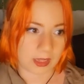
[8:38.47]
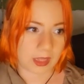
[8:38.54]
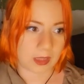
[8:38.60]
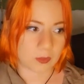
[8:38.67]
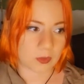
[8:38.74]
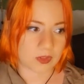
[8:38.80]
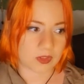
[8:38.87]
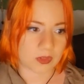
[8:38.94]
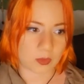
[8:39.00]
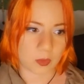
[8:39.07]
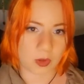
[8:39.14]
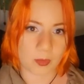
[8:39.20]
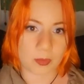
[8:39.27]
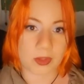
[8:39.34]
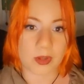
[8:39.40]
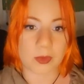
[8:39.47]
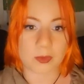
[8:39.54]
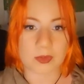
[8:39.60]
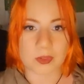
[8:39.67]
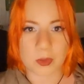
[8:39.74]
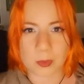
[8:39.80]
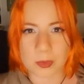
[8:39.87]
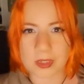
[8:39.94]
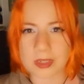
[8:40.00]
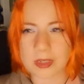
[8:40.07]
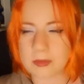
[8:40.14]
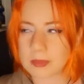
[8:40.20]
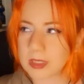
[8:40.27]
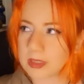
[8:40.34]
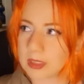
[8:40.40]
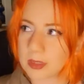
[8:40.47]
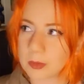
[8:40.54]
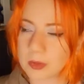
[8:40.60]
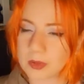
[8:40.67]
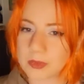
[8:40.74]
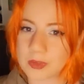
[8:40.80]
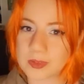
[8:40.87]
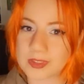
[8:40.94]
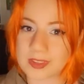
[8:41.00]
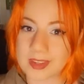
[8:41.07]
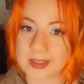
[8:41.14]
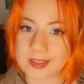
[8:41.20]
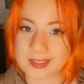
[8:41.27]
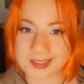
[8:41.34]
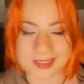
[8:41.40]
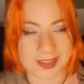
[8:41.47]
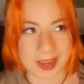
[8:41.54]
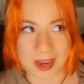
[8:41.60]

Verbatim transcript: And with Scorpio, Scorpio can be like one of those things.